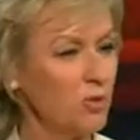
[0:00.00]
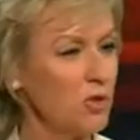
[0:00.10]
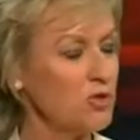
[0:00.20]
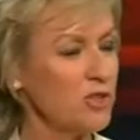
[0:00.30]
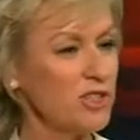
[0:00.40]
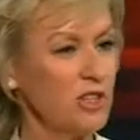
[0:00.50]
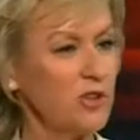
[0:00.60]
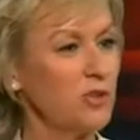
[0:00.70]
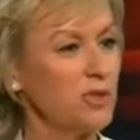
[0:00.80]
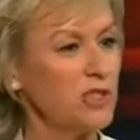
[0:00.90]
Wall Street
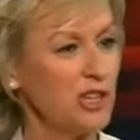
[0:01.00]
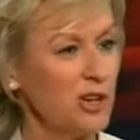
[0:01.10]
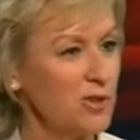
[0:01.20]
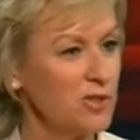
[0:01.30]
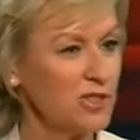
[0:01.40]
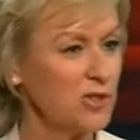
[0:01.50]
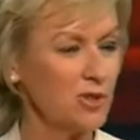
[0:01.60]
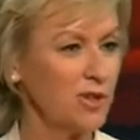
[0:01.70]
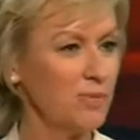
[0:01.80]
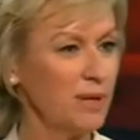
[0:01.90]
Journal, which he owns,
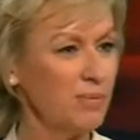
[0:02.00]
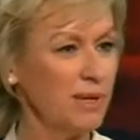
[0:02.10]
took a big